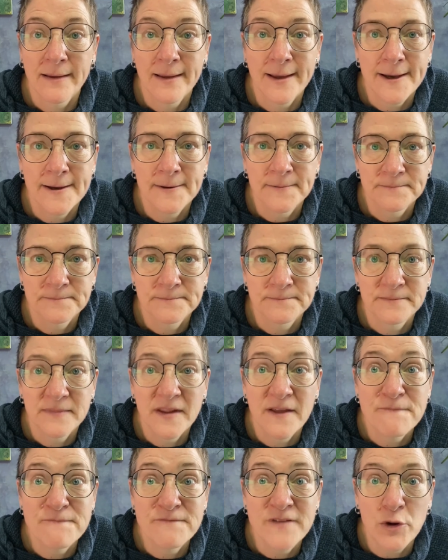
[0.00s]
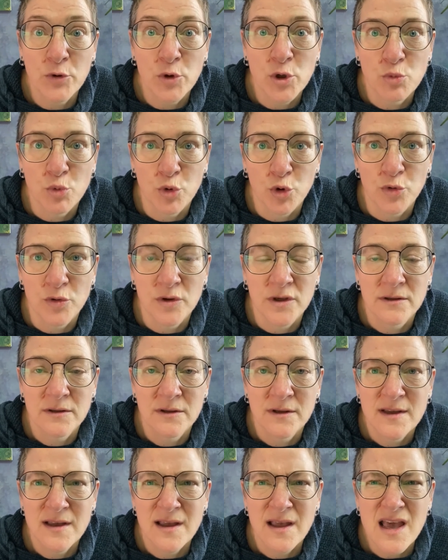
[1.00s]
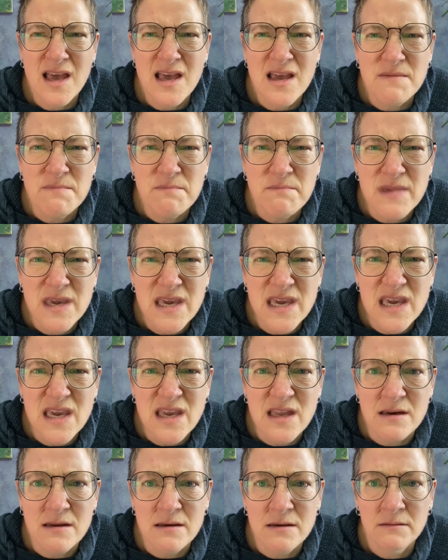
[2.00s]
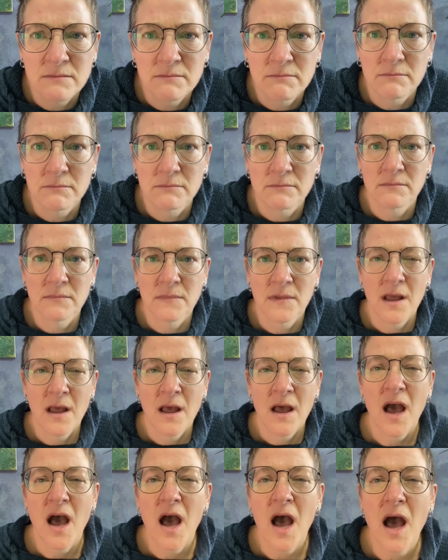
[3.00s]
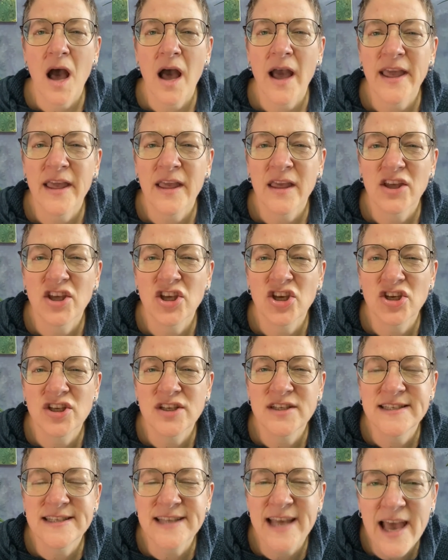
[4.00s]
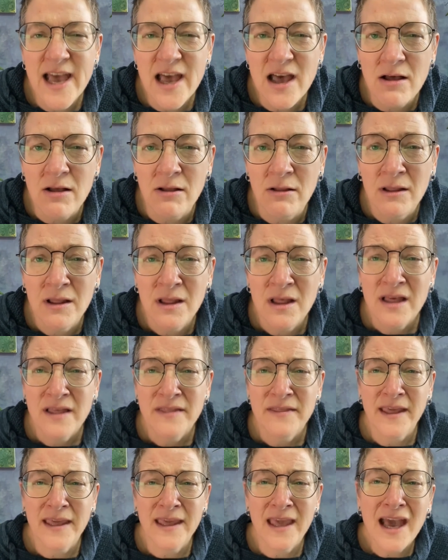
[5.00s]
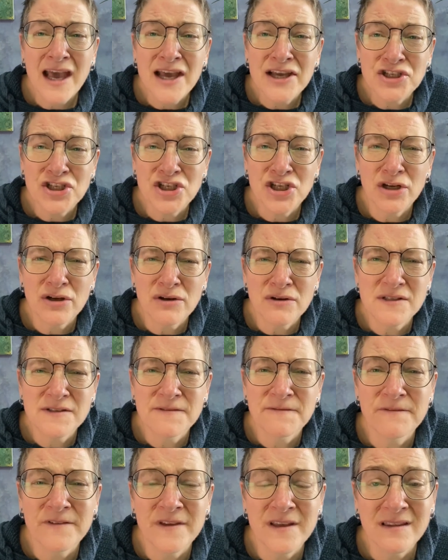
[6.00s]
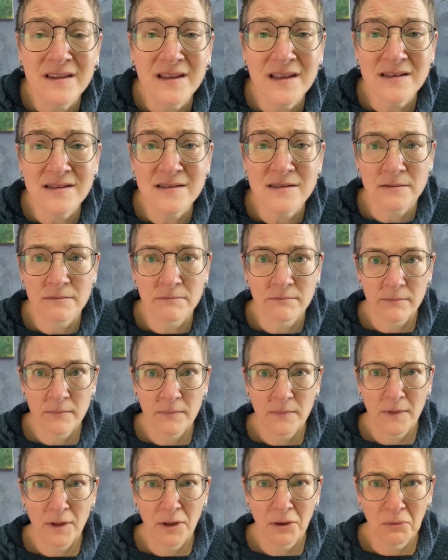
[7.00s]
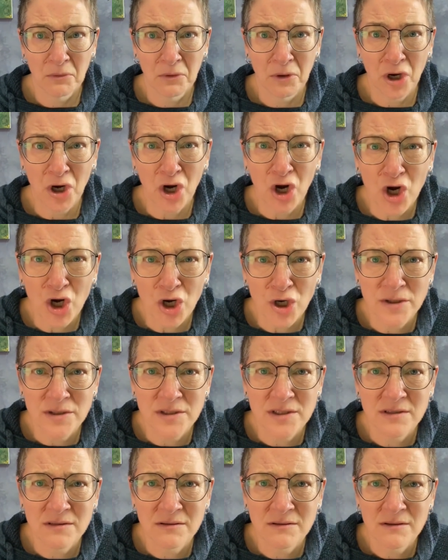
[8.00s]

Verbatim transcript: Yeah, very rude and mean. I could tell the cashier's feelings were hurt.